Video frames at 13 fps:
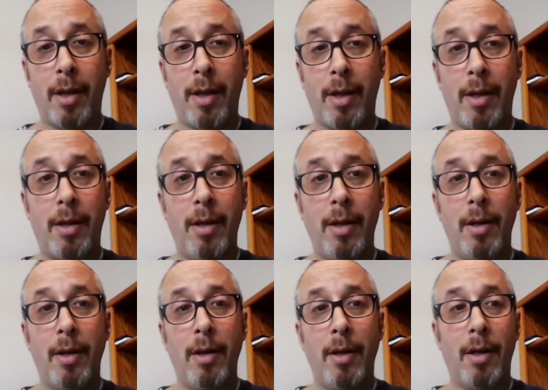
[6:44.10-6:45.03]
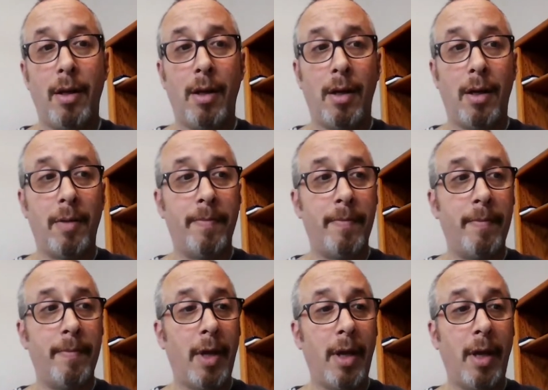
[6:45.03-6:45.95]
And
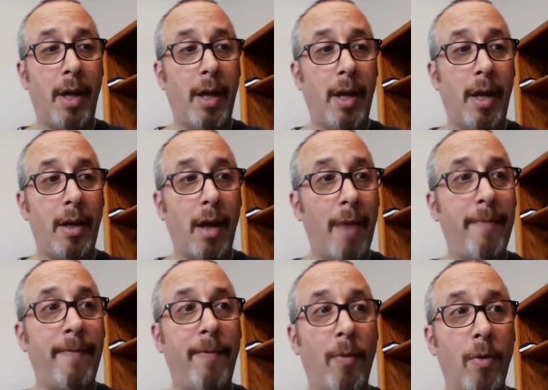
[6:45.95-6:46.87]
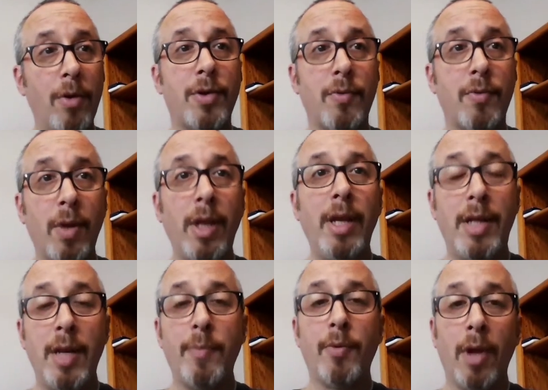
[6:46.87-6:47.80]
um, and I forged really
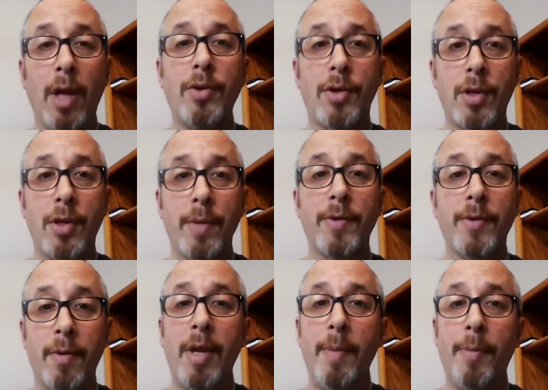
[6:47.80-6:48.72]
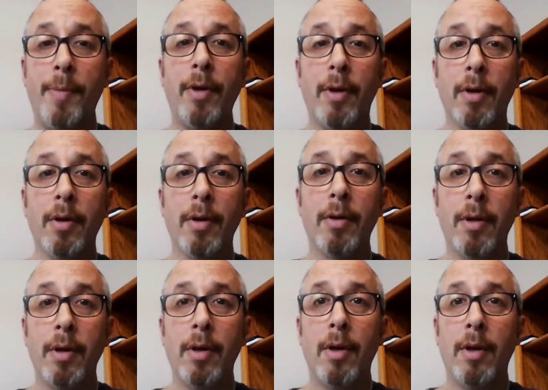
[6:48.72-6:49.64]
deep relationships with the people
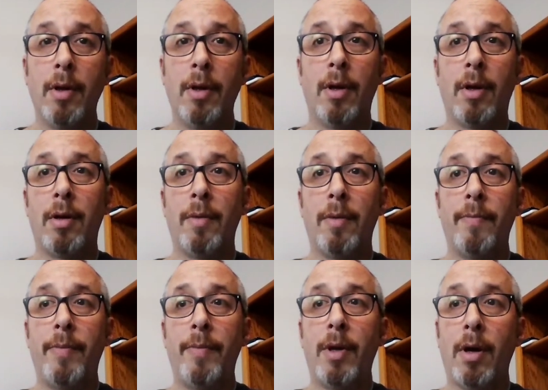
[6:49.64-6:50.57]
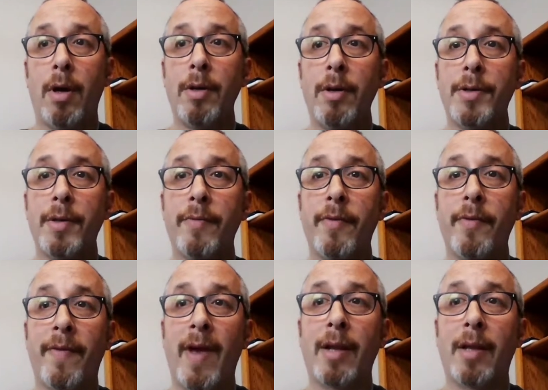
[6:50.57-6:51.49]
here uh, because of
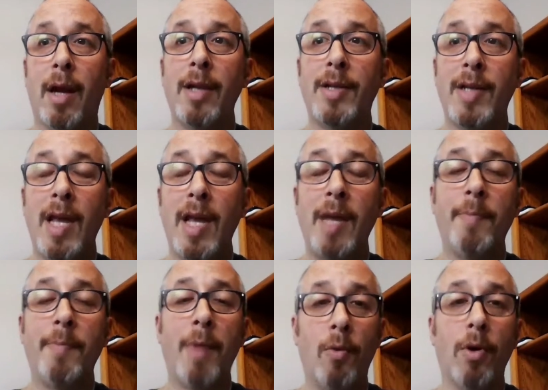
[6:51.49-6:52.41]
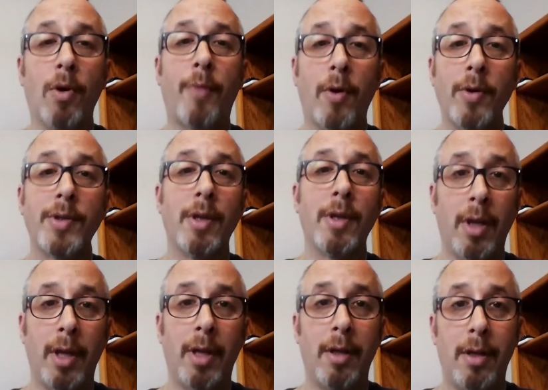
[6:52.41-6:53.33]
the fact that I take my work
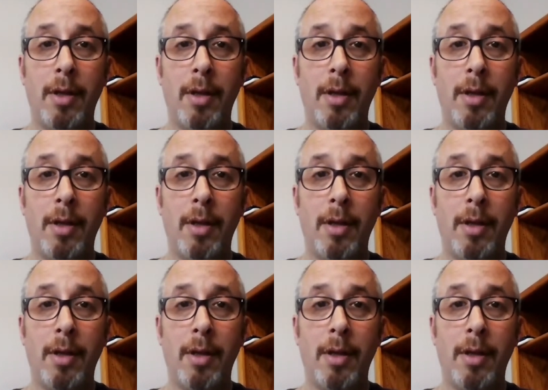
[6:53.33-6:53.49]
personally.